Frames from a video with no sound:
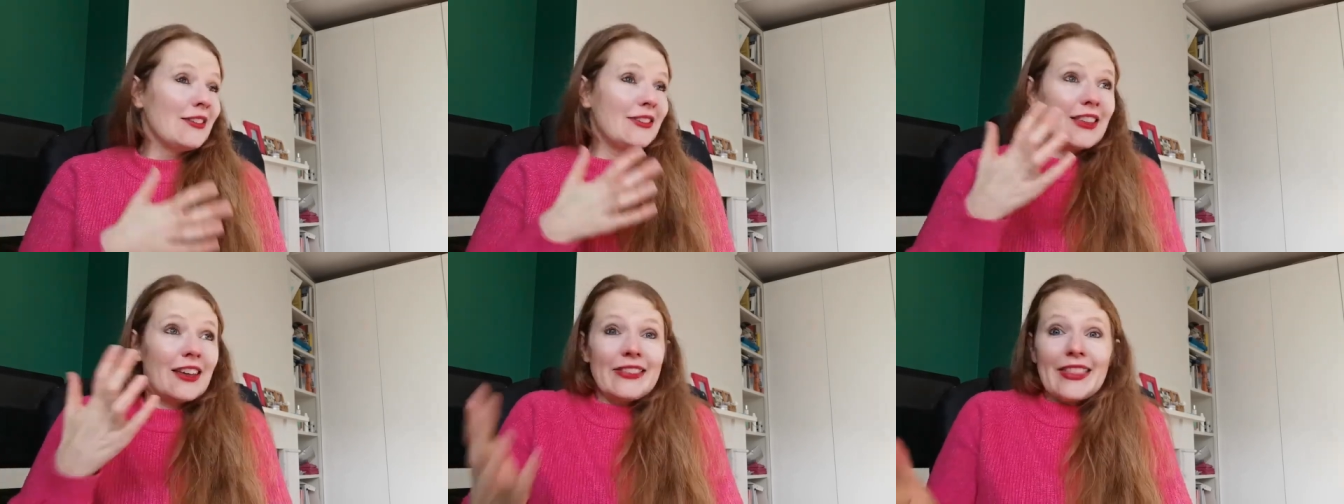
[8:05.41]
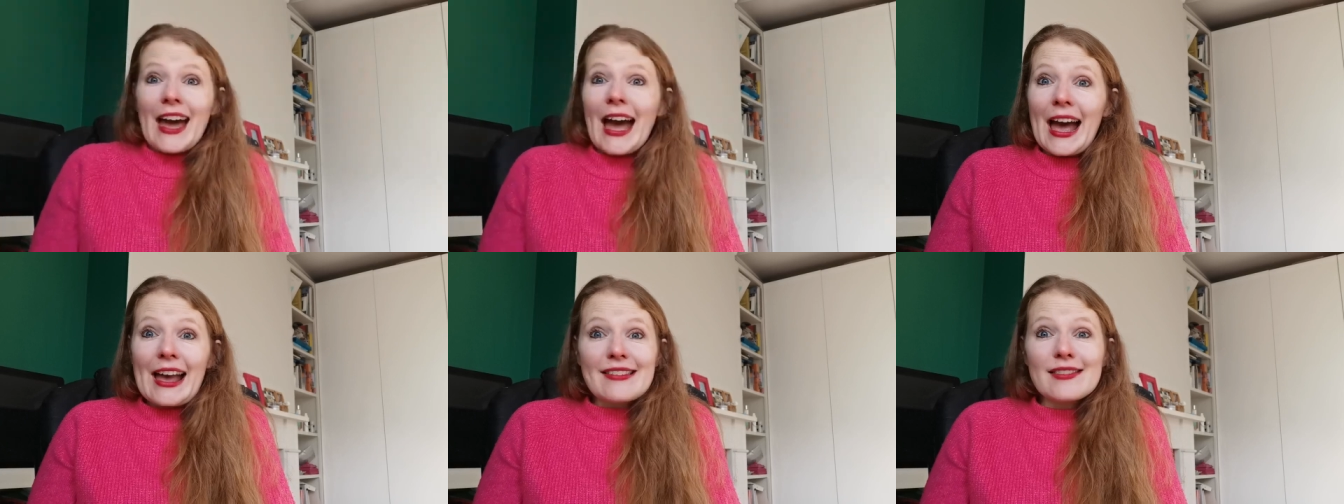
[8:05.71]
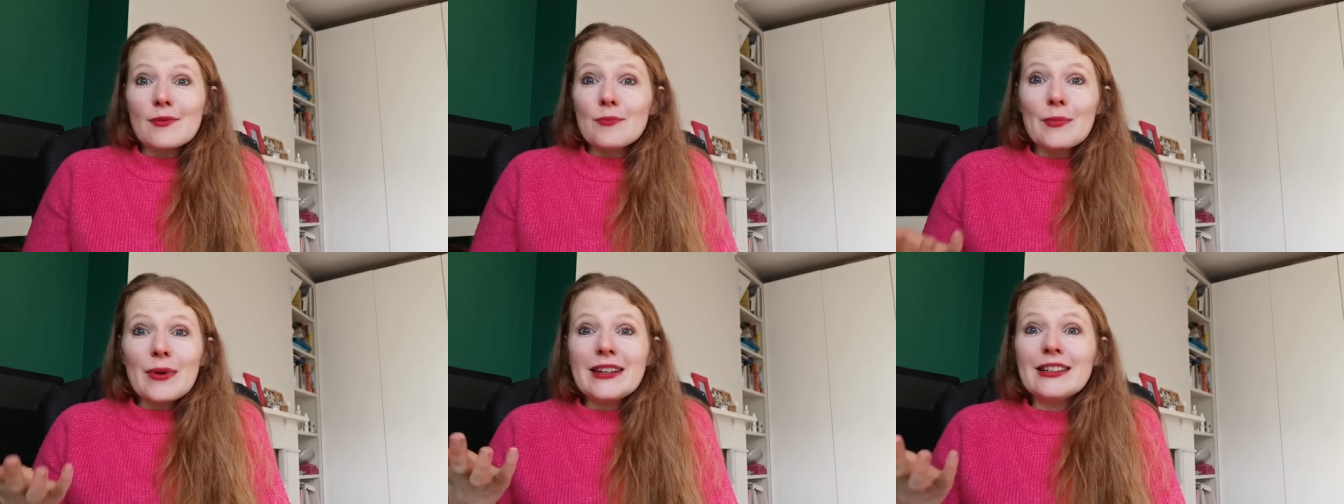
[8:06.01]
that there
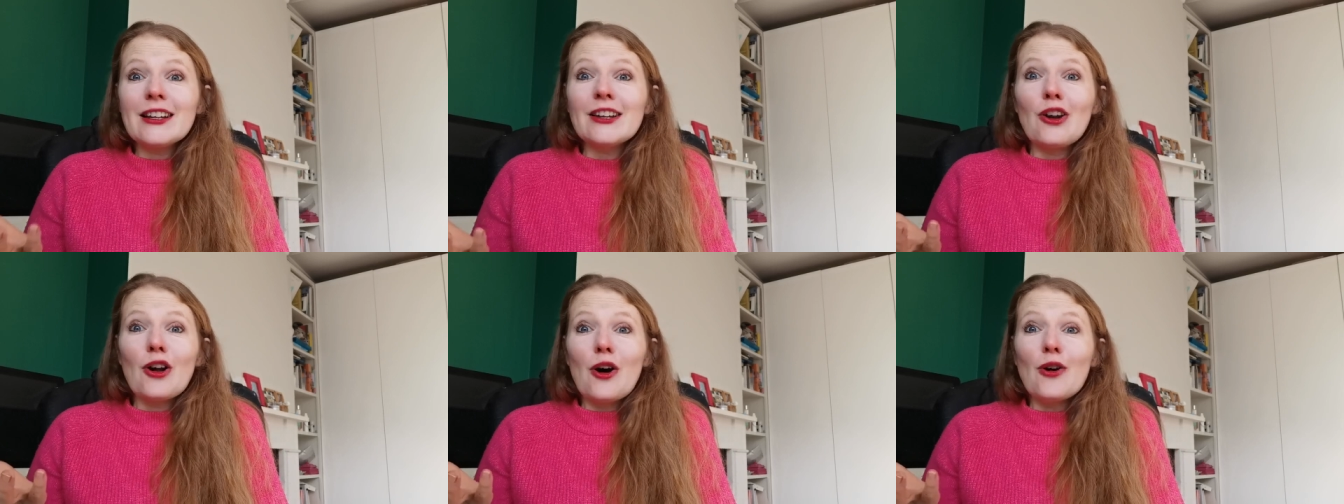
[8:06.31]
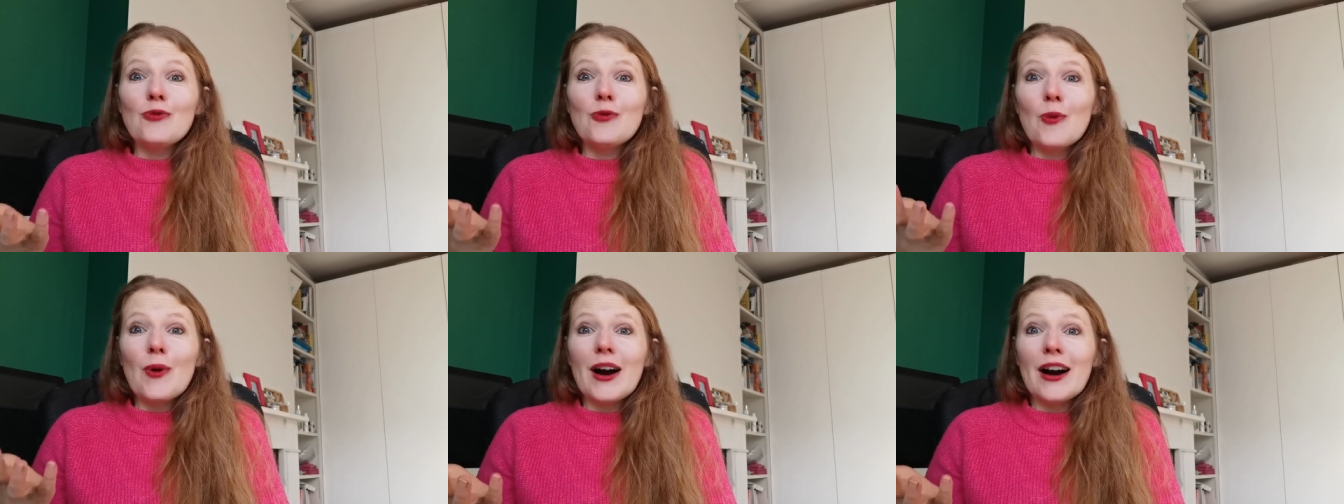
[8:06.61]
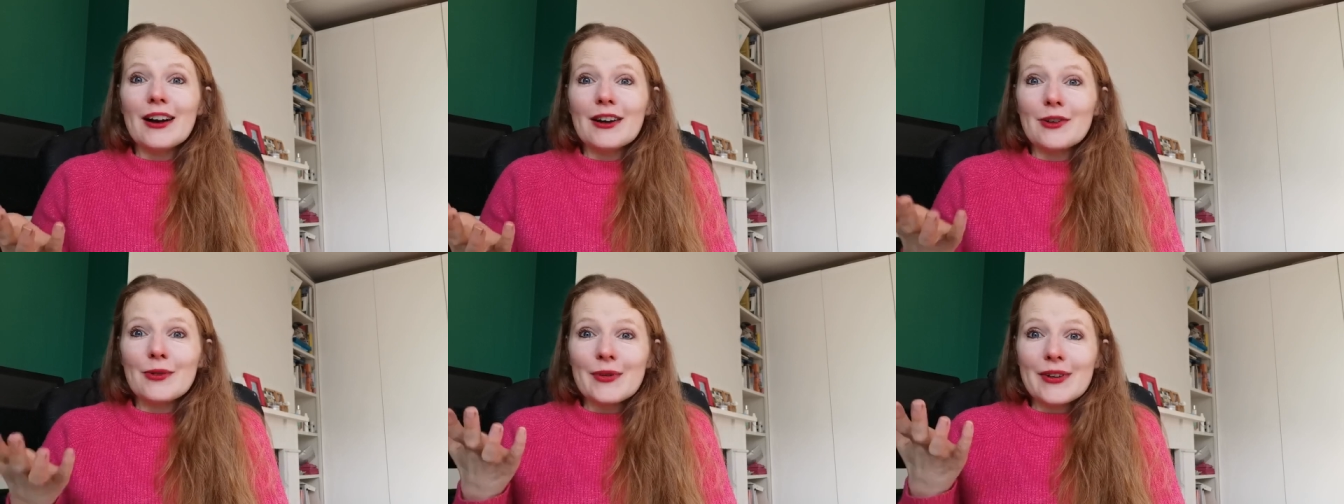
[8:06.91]
hasn't been a lot of
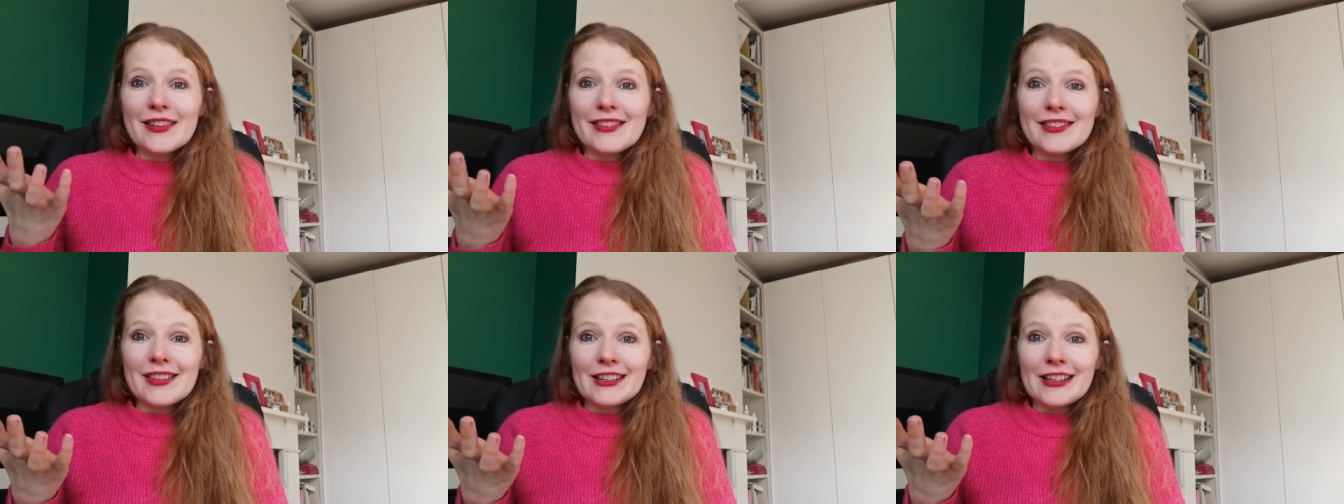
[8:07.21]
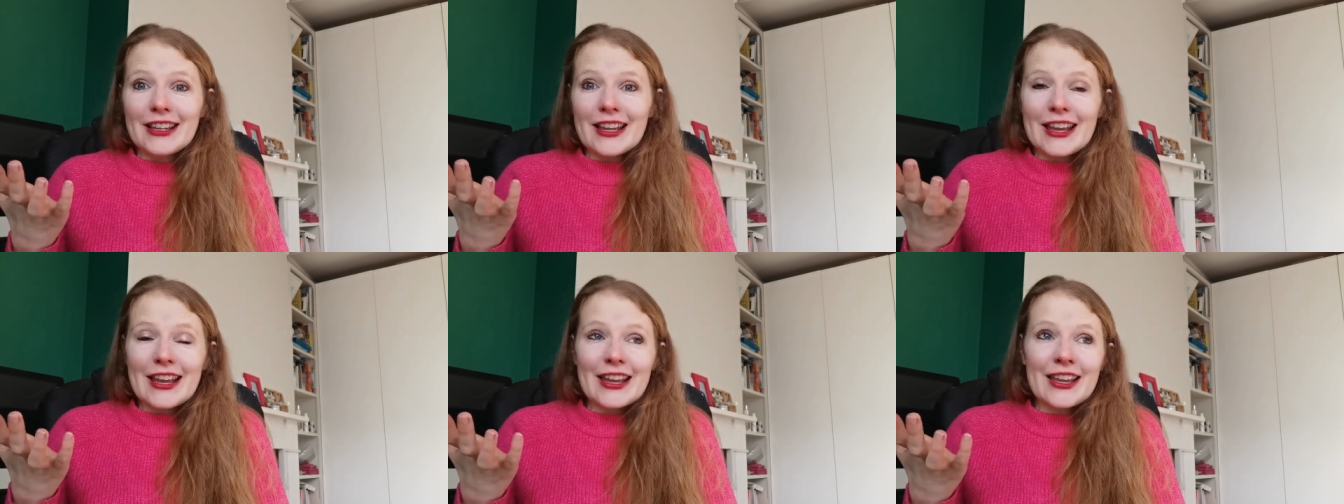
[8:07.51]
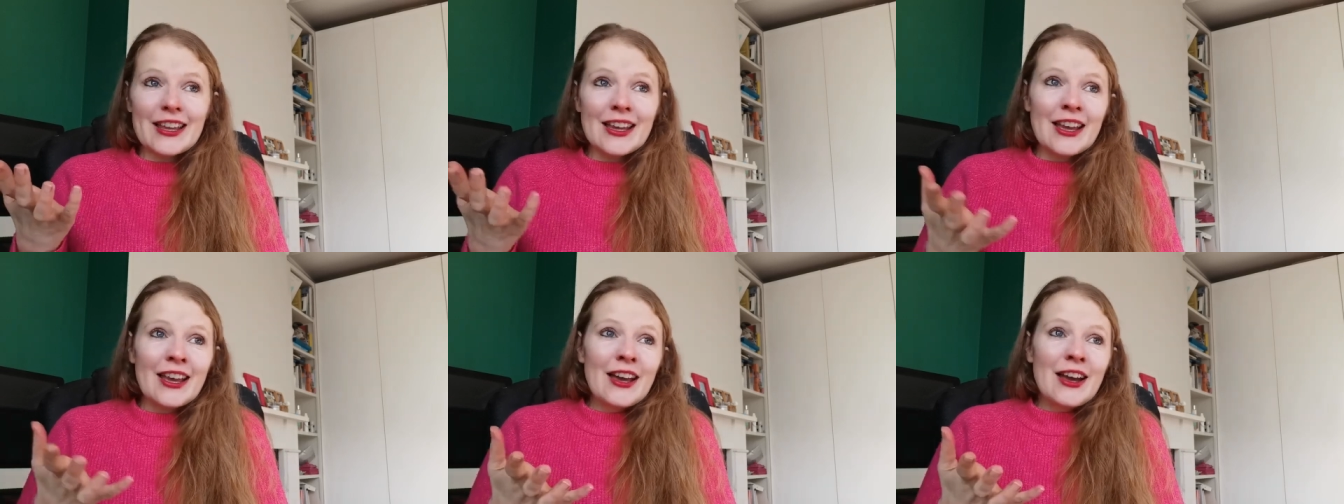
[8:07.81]
work
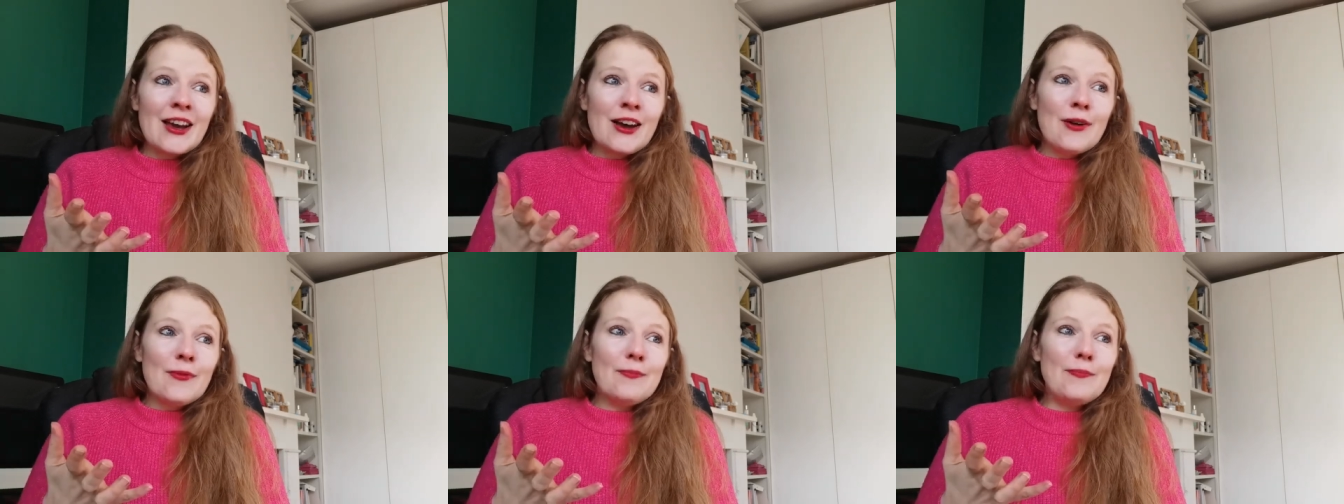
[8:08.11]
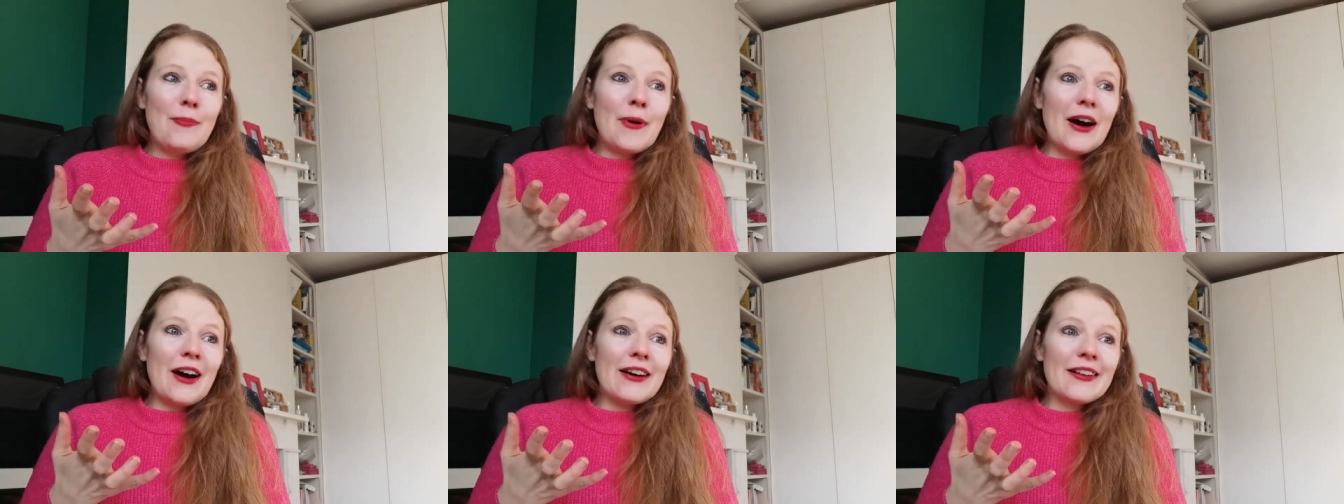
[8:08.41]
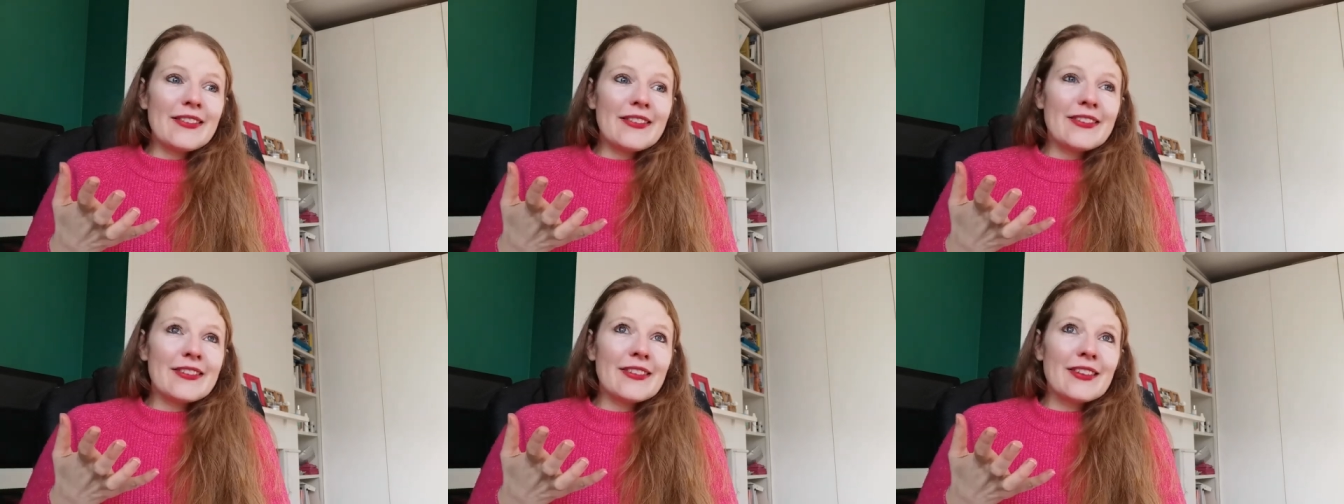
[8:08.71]
recently,
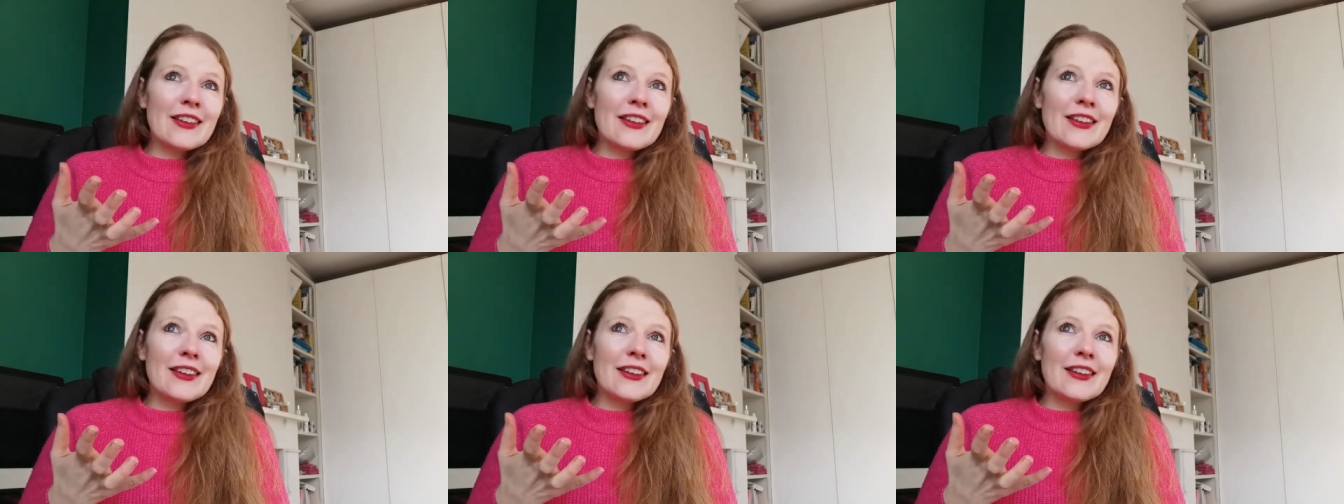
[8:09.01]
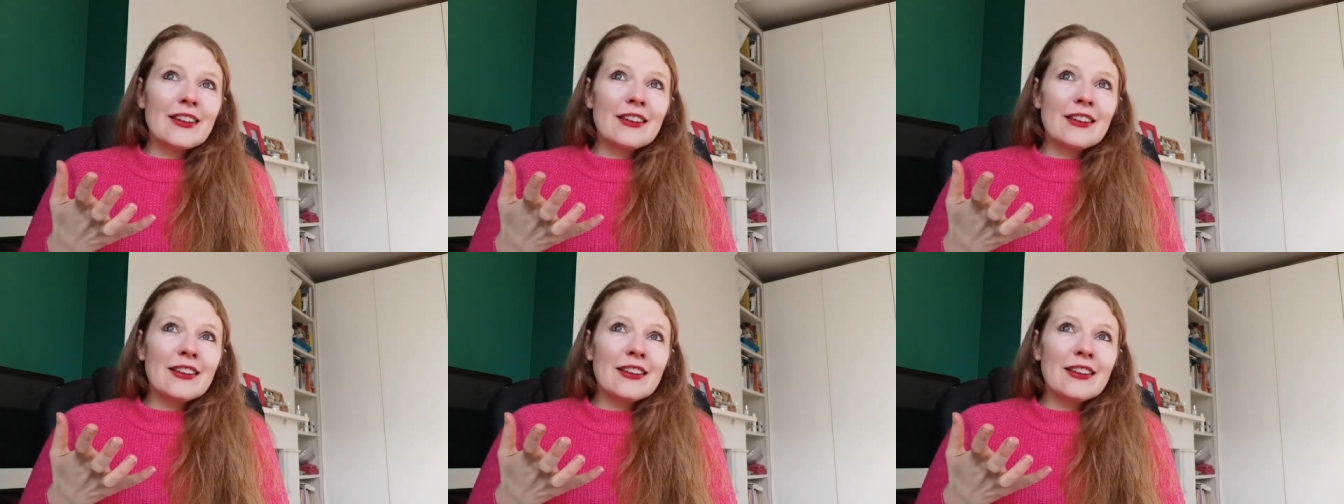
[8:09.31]
but